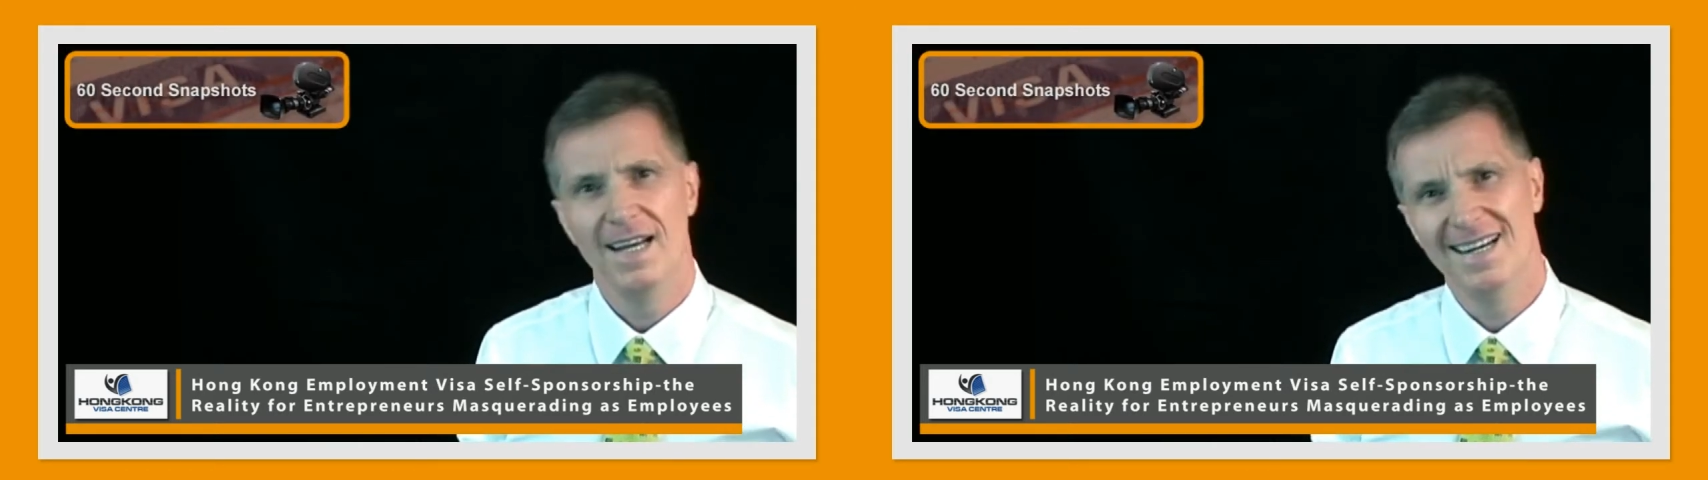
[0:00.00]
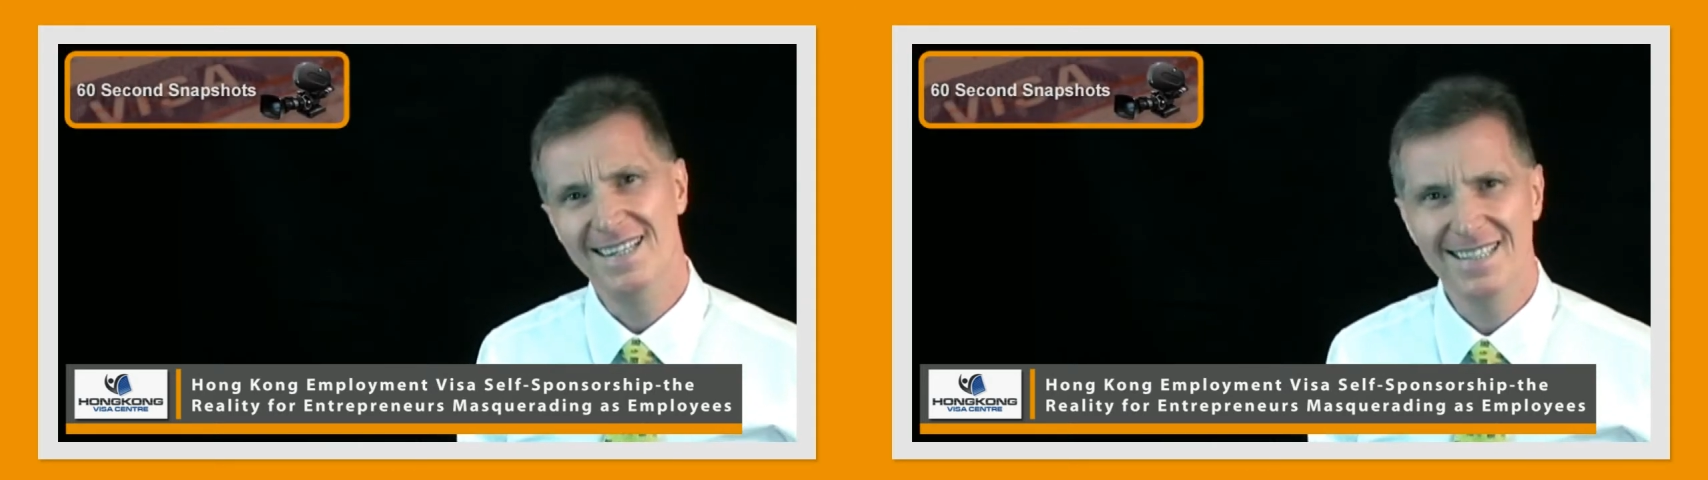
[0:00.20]

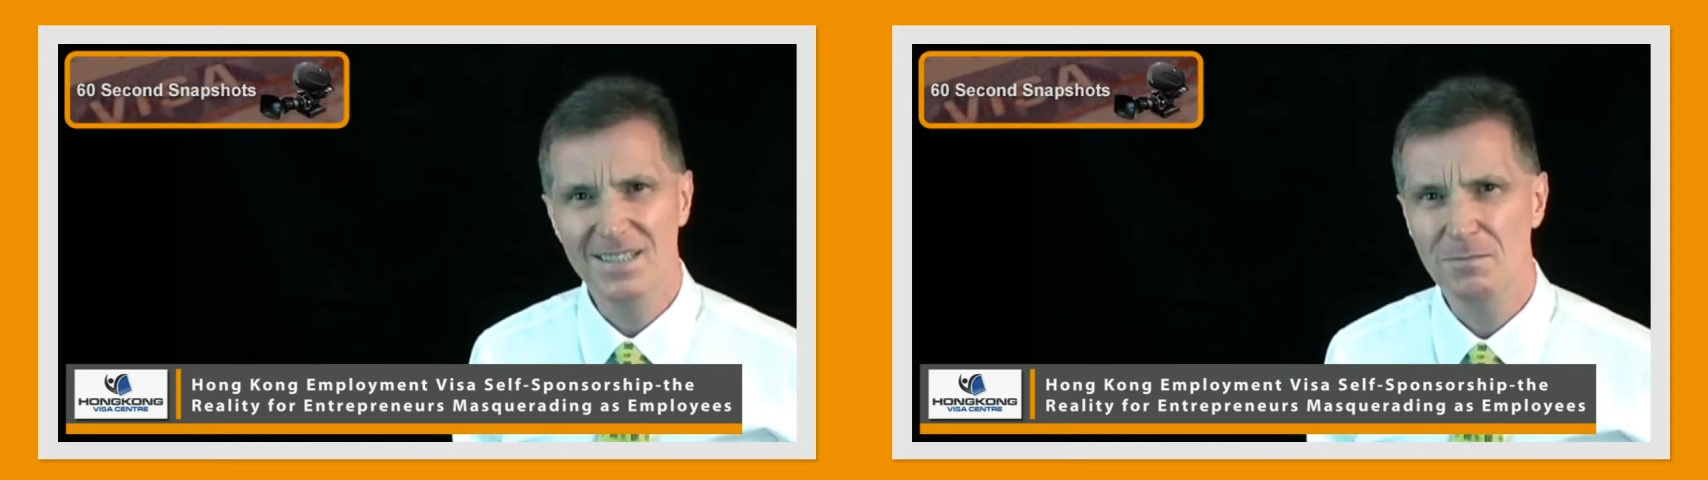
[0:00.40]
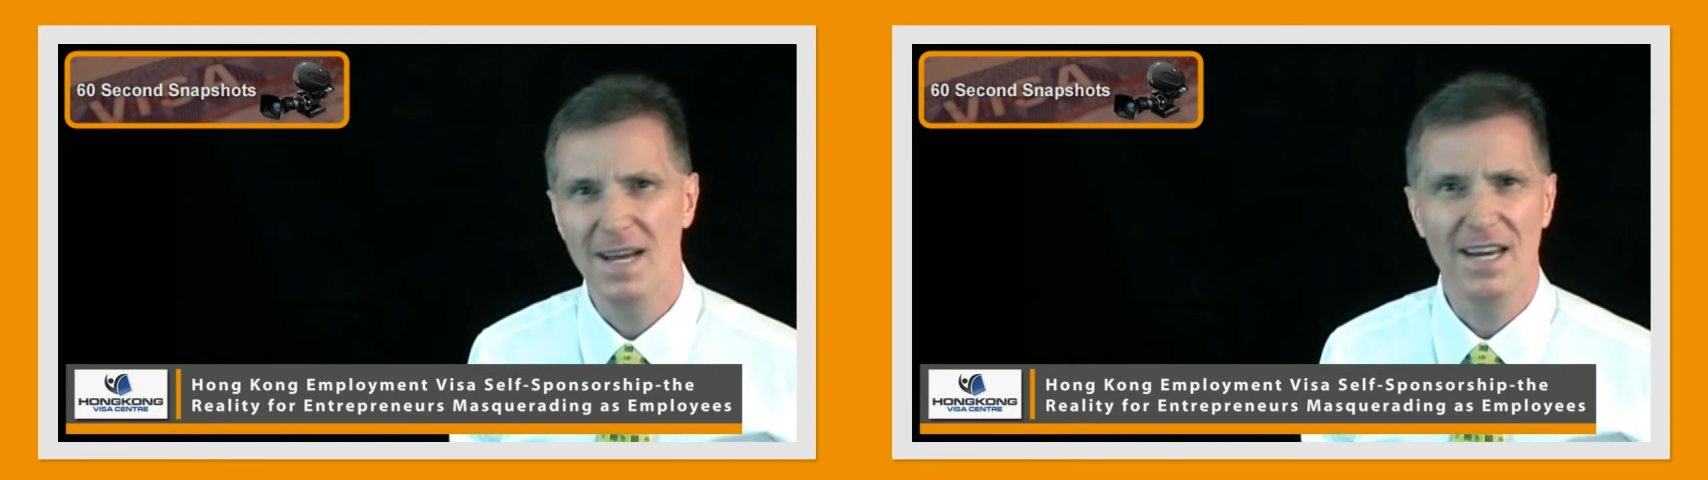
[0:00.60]
And it
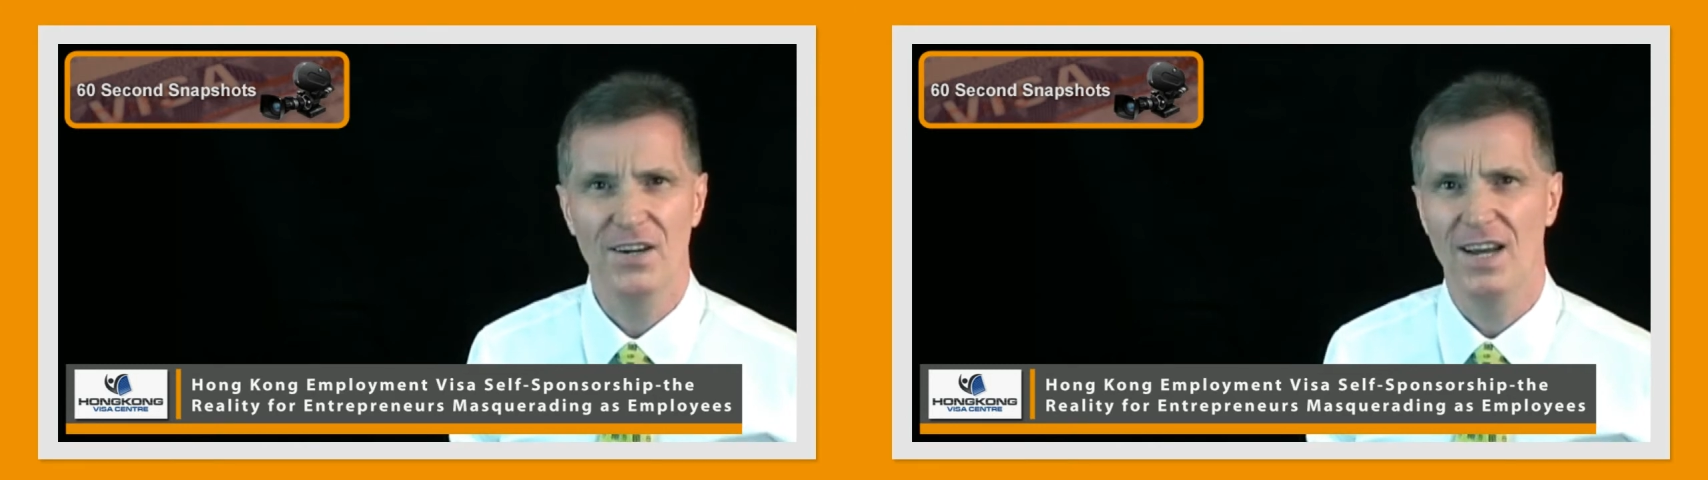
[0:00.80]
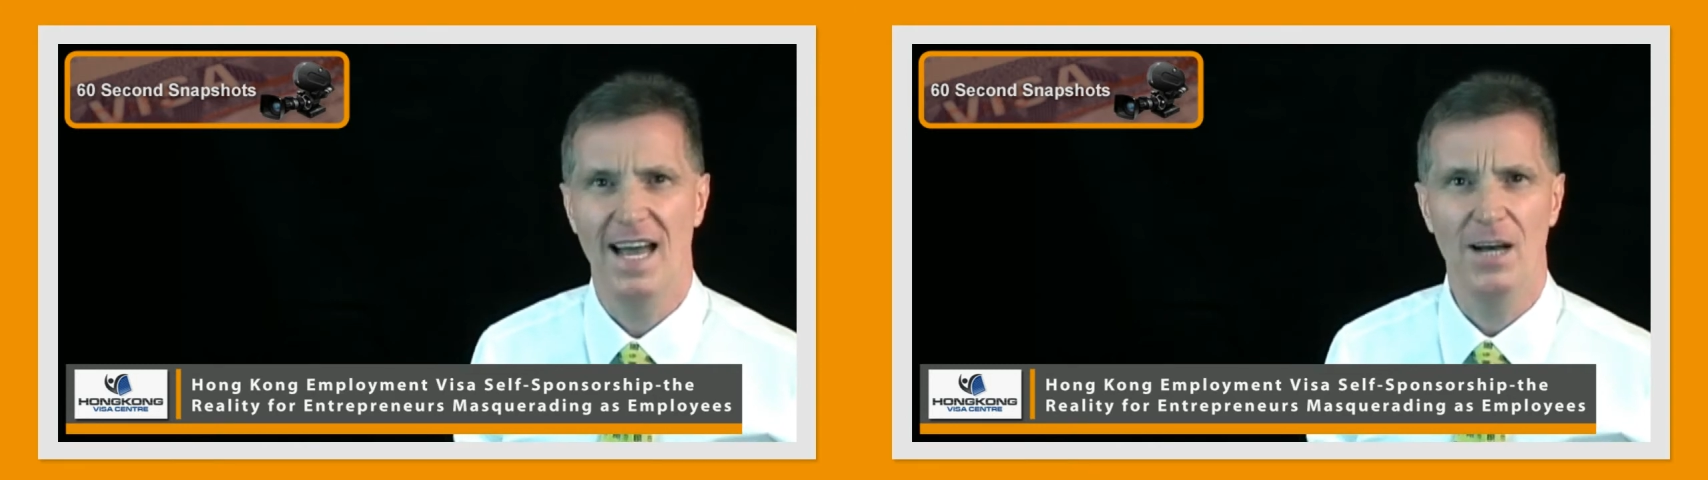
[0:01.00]
doesn't
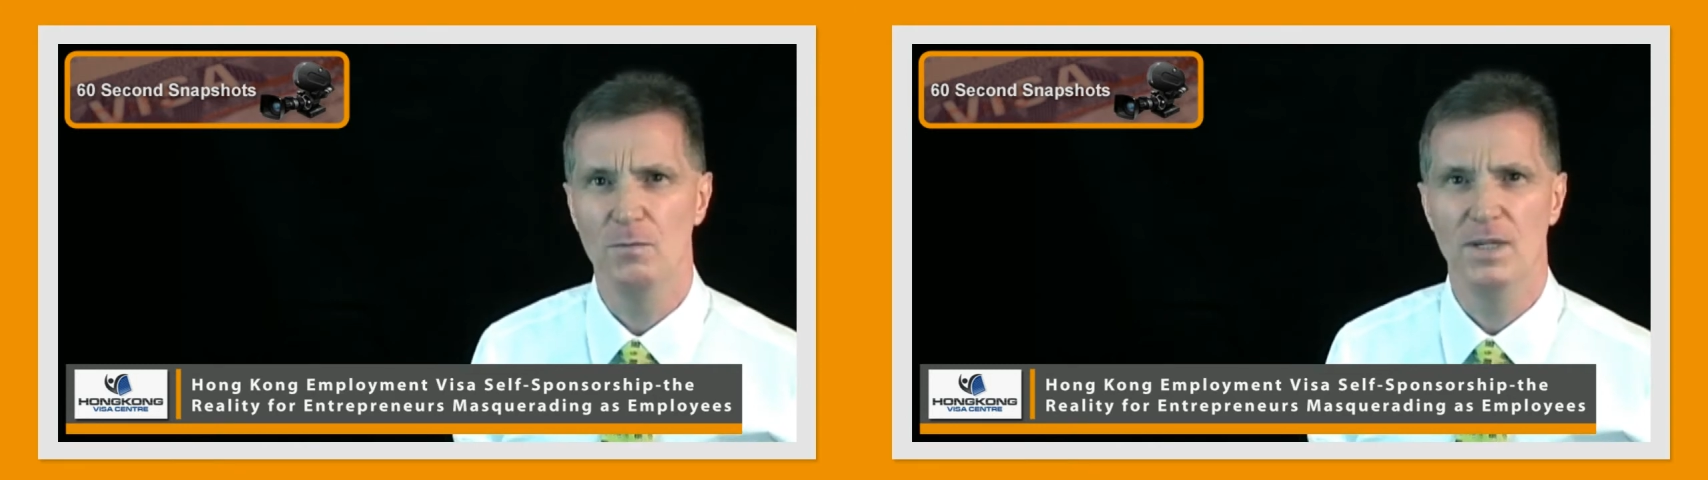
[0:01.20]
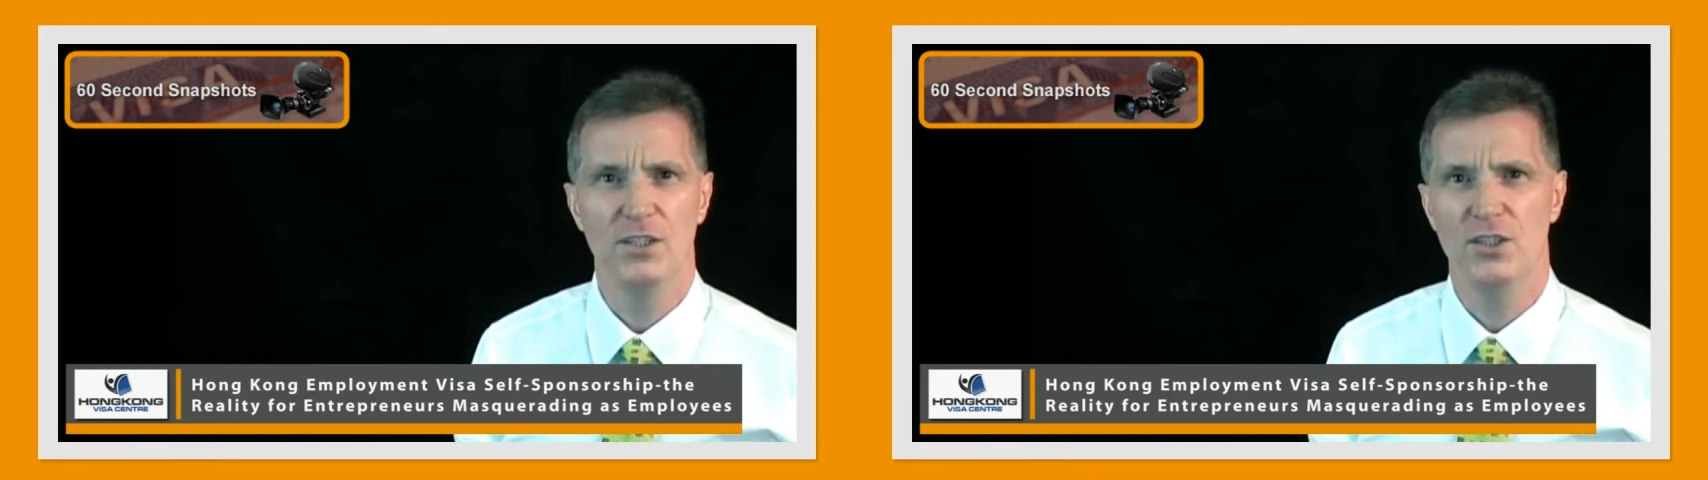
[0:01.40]
matter how
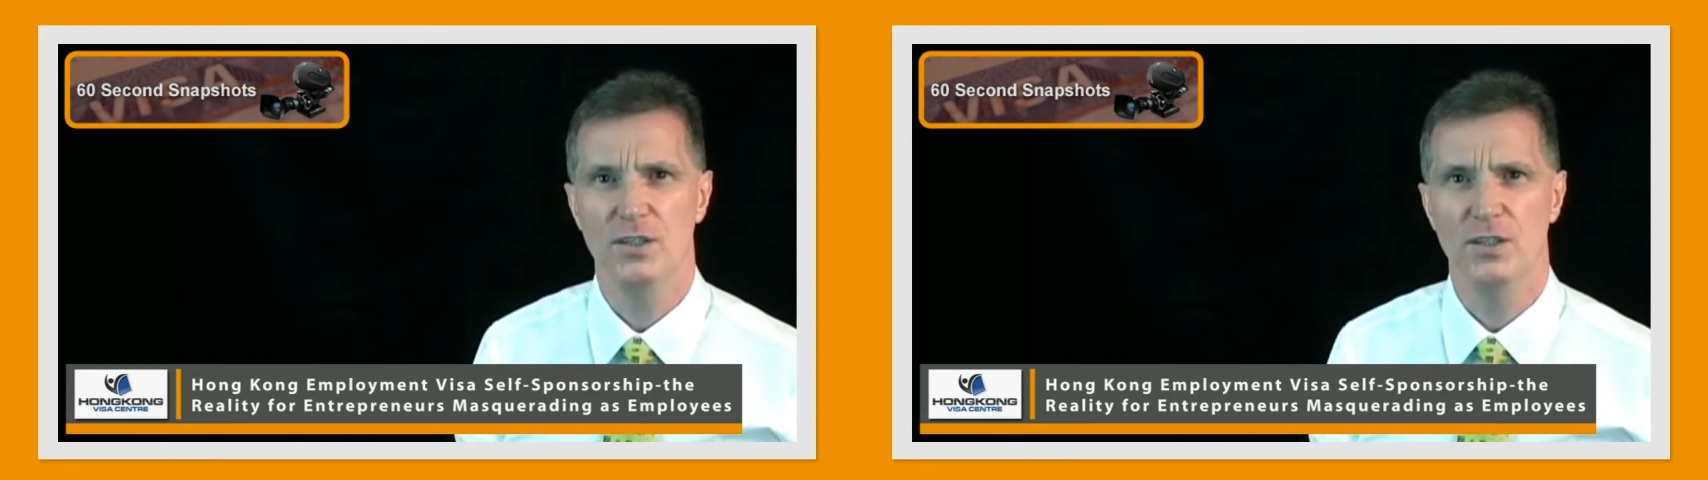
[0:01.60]
much